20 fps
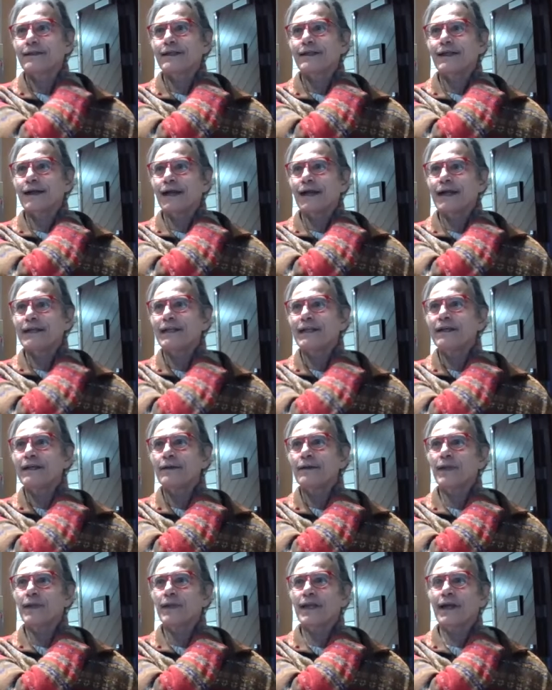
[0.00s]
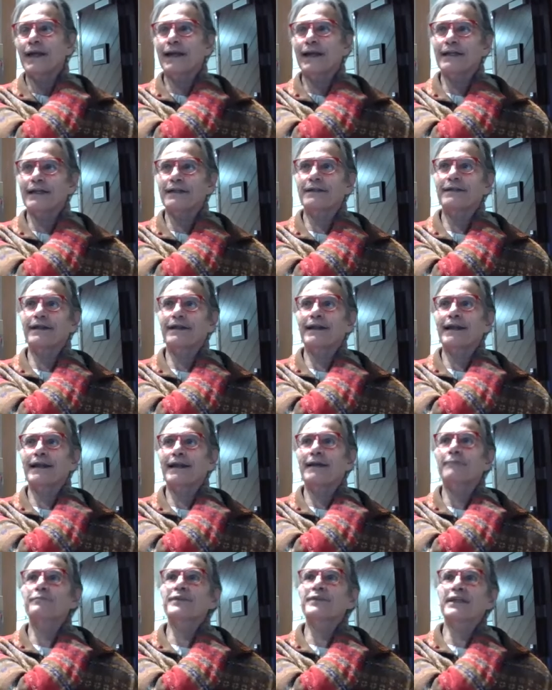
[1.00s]
the idea behind
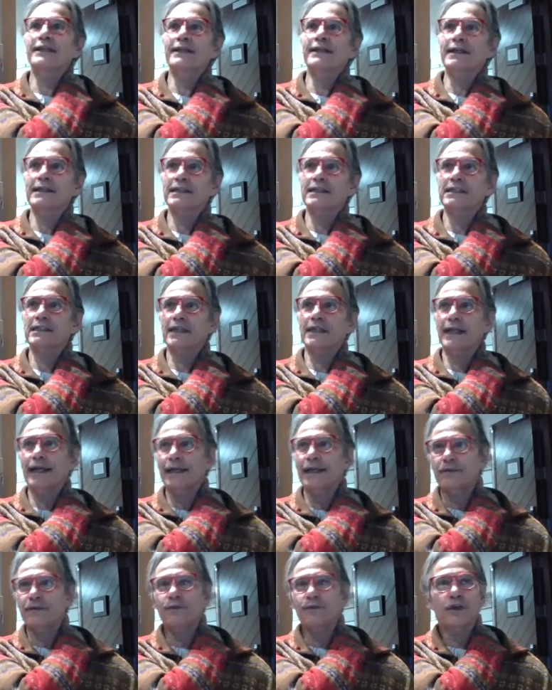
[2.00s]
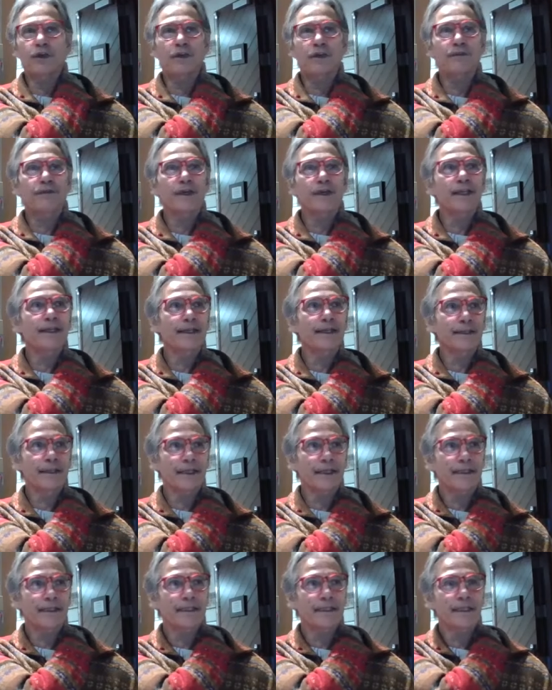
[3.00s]
emptiness and
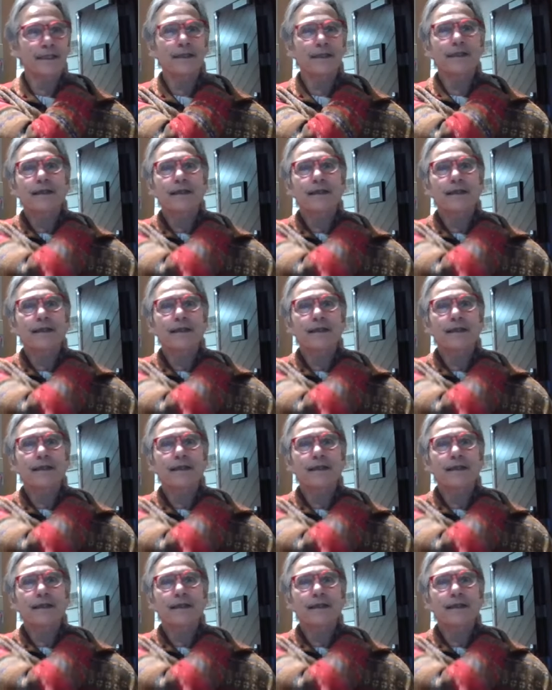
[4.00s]
fulfillingness